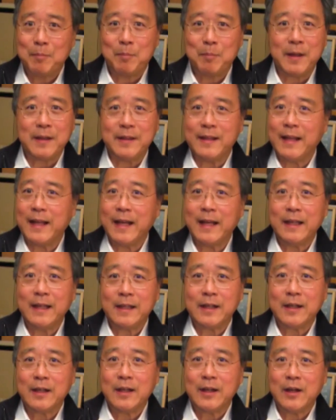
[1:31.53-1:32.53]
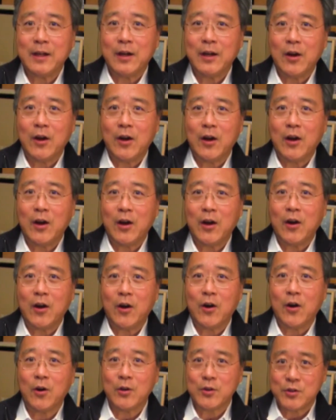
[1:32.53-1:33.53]
But they
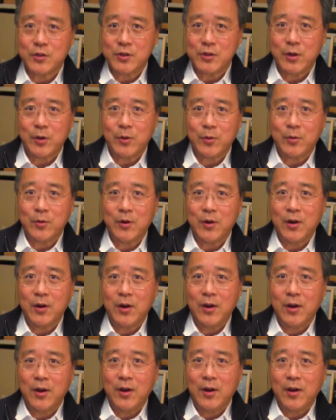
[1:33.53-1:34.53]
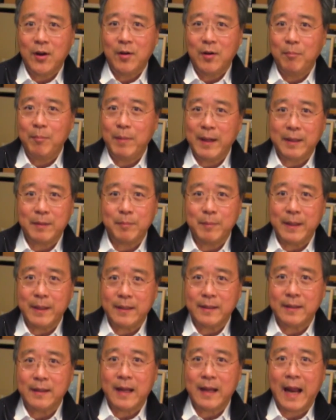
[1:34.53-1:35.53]
also make
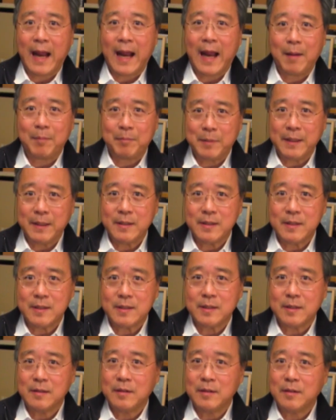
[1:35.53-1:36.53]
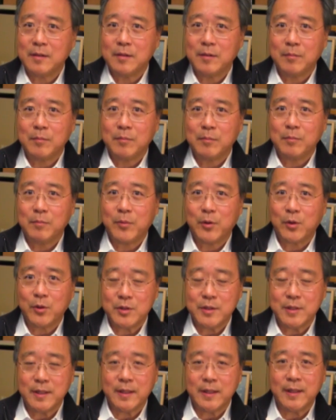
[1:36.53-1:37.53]
me the happiest
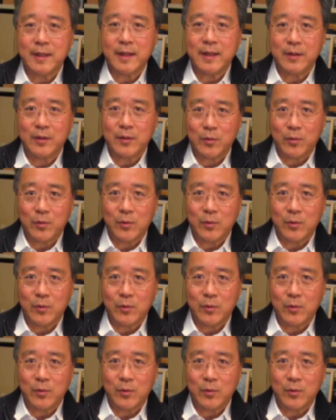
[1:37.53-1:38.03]
person in the